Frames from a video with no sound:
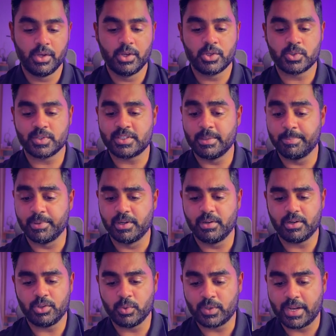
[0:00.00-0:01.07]
So simple,
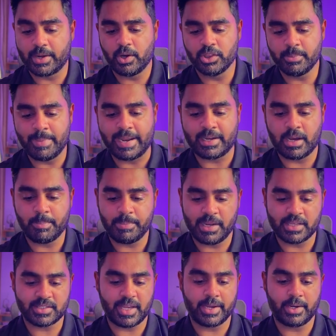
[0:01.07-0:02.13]
you click on the Meta
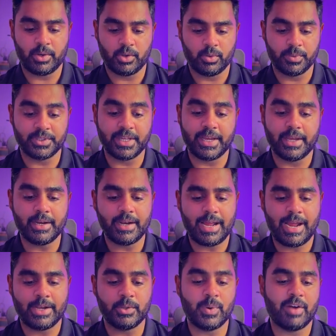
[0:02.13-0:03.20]
plus icon over there
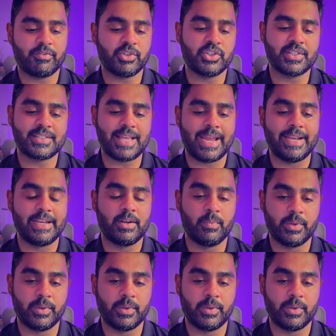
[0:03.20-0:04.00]
and you have to just sign in with